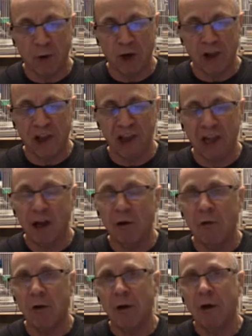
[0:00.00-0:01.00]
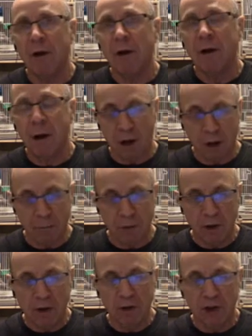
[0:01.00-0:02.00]
by the cell,
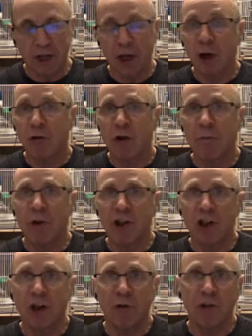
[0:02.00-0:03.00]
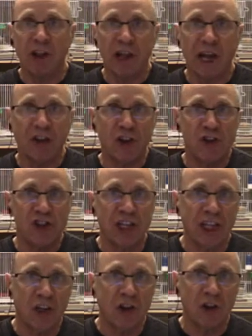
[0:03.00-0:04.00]
the chromosomes and the
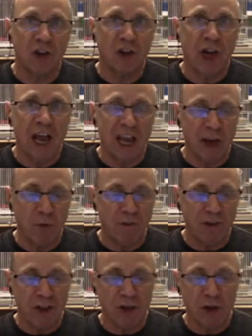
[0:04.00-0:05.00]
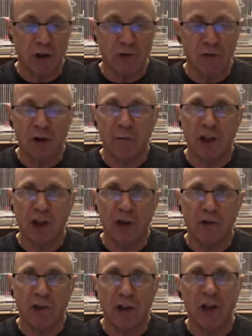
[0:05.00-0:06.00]
genes that lay within those
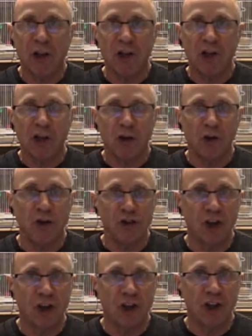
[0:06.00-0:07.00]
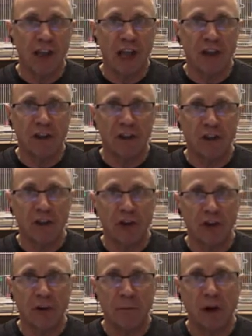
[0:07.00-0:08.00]
chromosomes. You should understand the
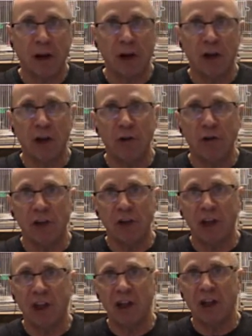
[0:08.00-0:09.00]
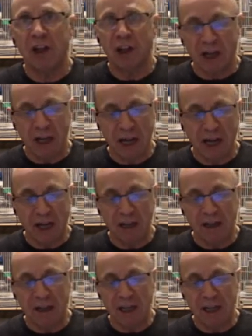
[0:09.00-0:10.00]
term locus
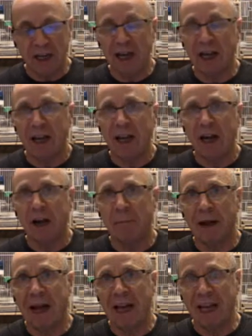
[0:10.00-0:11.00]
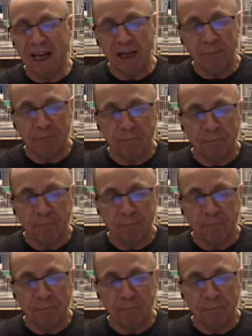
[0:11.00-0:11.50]
and the allele.